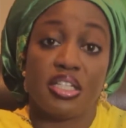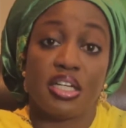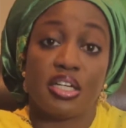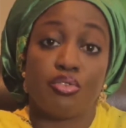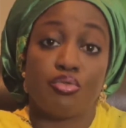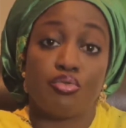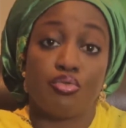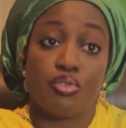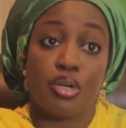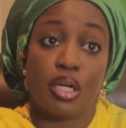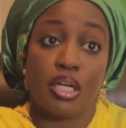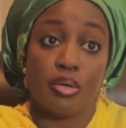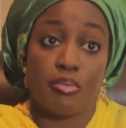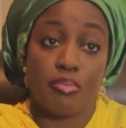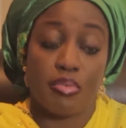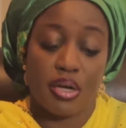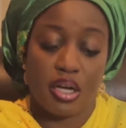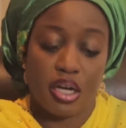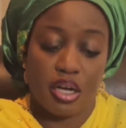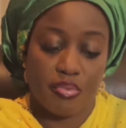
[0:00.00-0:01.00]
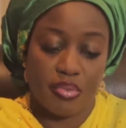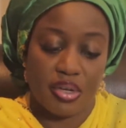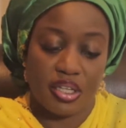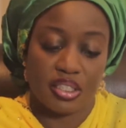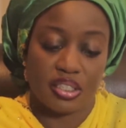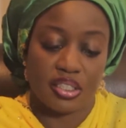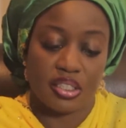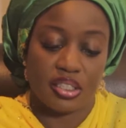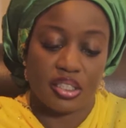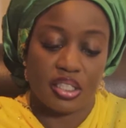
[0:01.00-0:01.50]
and rural
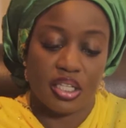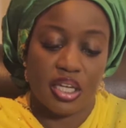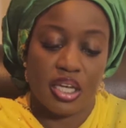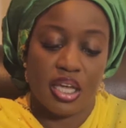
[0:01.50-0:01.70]
empowerment.